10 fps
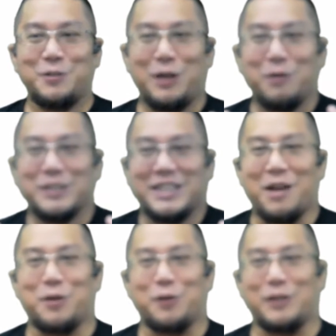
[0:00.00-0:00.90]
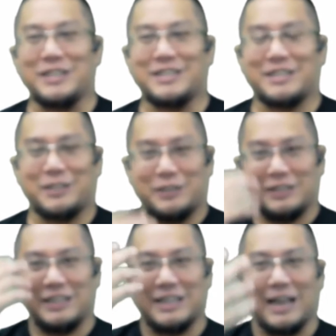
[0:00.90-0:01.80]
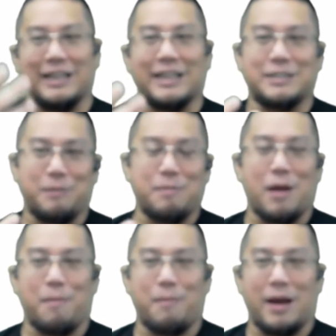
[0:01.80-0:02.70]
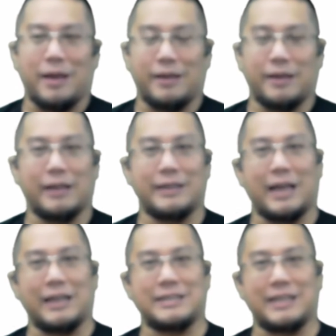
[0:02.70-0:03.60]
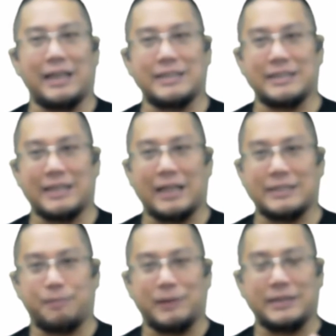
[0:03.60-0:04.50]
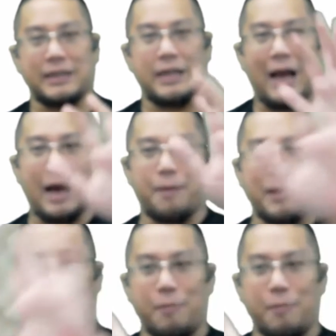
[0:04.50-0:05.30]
today I want to share with you this idea that's been in my mind, that it says, that's basically, my